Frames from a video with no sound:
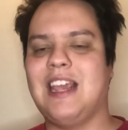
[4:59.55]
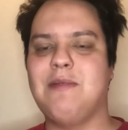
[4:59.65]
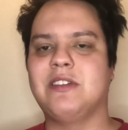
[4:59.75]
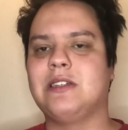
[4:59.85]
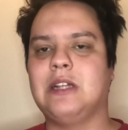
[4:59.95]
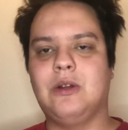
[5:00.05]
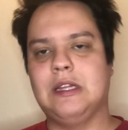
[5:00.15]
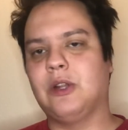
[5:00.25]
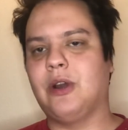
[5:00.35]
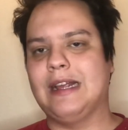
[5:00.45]
He's slowly
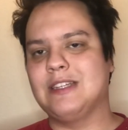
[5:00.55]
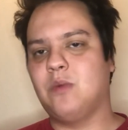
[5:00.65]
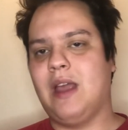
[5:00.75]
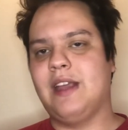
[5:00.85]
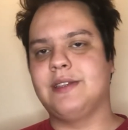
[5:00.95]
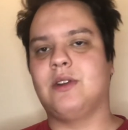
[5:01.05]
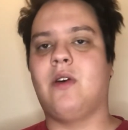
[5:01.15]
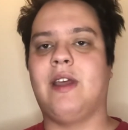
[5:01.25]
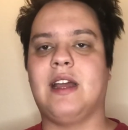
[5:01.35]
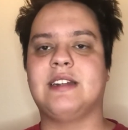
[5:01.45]
learning his ways and all
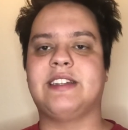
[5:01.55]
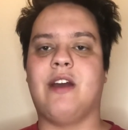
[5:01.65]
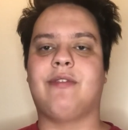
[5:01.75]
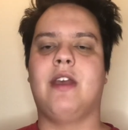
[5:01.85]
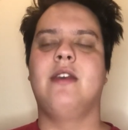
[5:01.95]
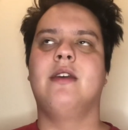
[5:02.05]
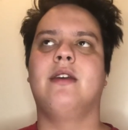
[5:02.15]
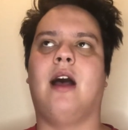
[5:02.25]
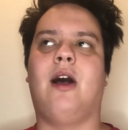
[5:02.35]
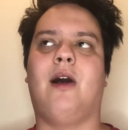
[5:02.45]
that kind of stuff,
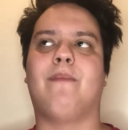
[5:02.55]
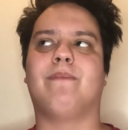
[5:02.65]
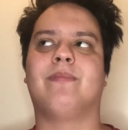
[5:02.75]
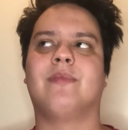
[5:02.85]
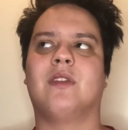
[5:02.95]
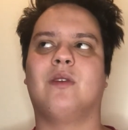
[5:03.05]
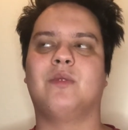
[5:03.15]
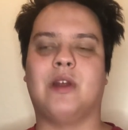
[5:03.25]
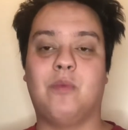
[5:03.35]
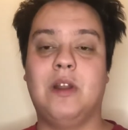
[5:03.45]
which
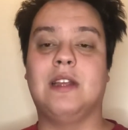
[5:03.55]
I really